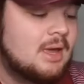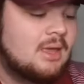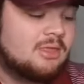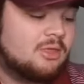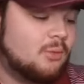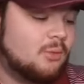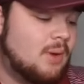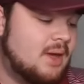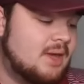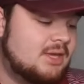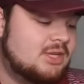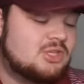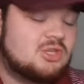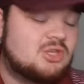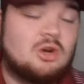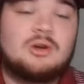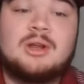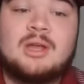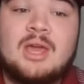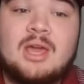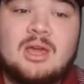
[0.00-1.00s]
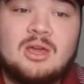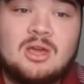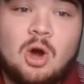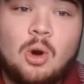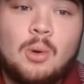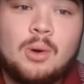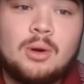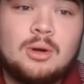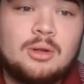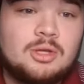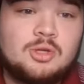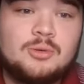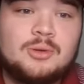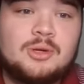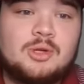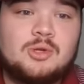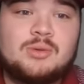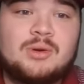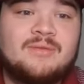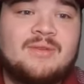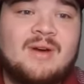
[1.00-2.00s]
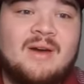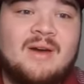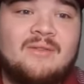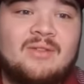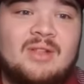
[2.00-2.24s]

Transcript: the way he's starting to get going on the 2025